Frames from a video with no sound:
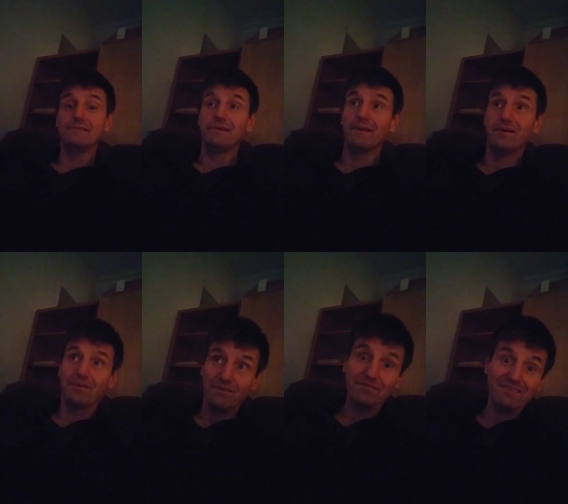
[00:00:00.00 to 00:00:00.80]
You know, it
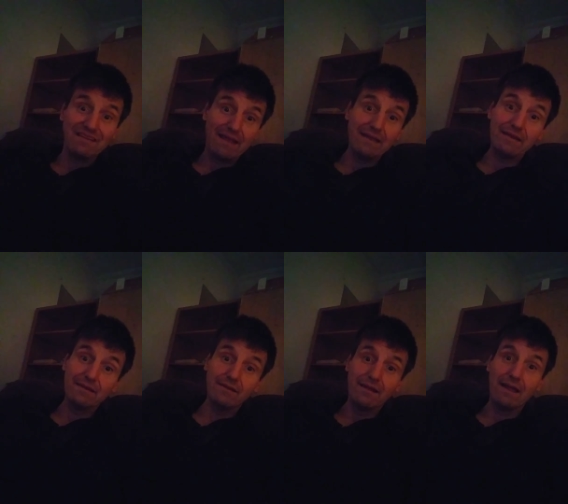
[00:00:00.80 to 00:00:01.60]
was a mistake.
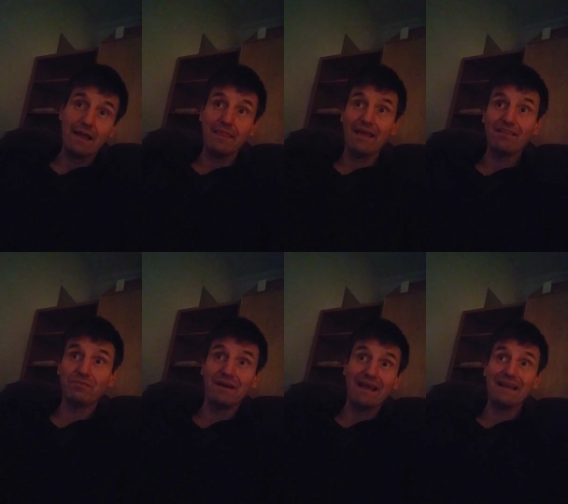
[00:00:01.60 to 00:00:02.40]
And that's
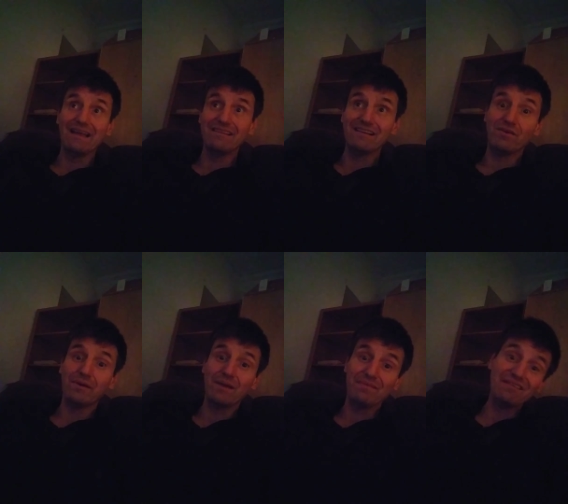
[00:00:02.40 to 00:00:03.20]
when I kind of said,
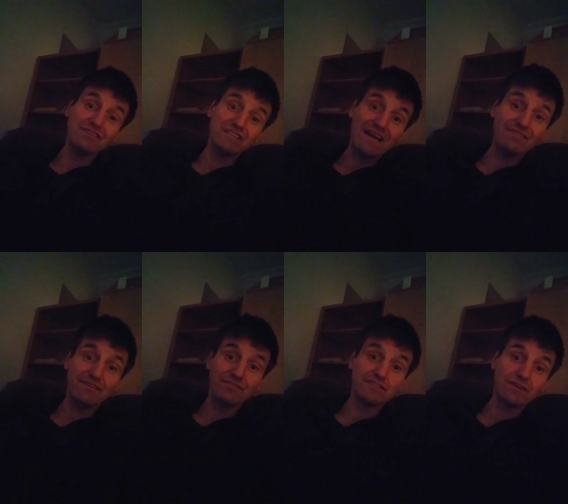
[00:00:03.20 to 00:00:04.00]
okay, maybe we should have
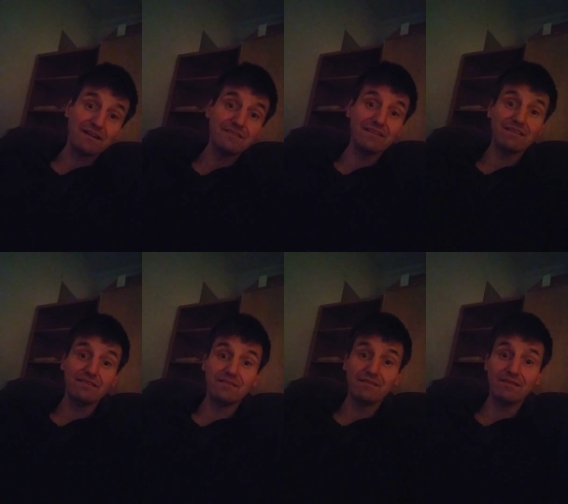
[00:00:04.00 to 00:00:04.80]
self destruct sy-
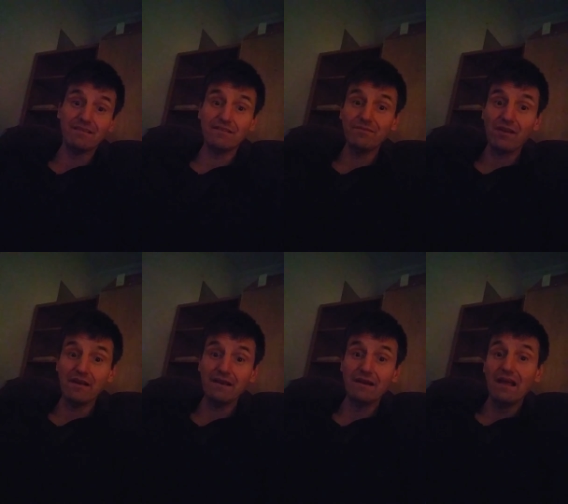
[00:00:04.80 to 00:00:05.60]
systems on
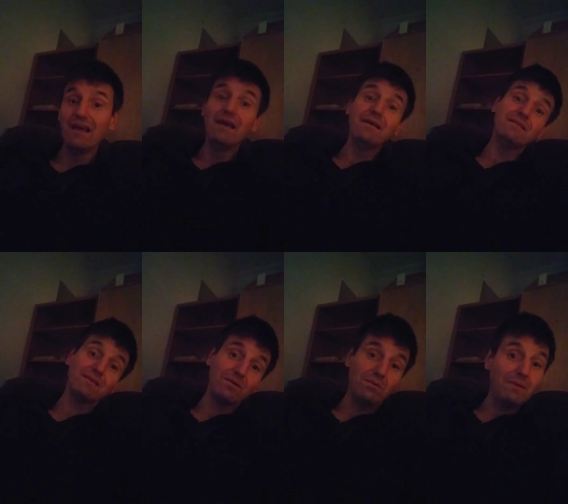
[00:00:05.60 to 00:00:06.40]
it.
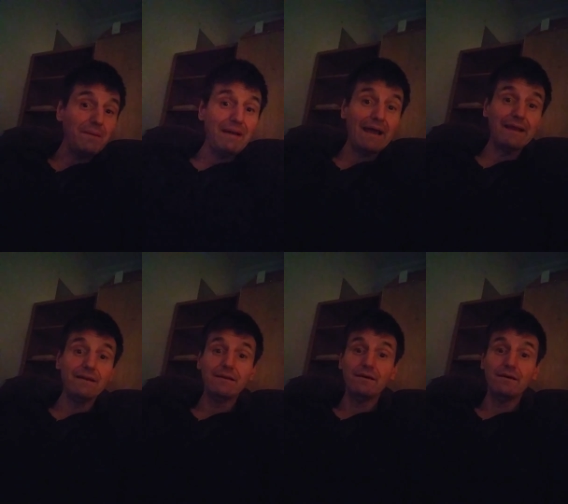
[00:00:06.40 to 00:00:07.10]
So, my bad.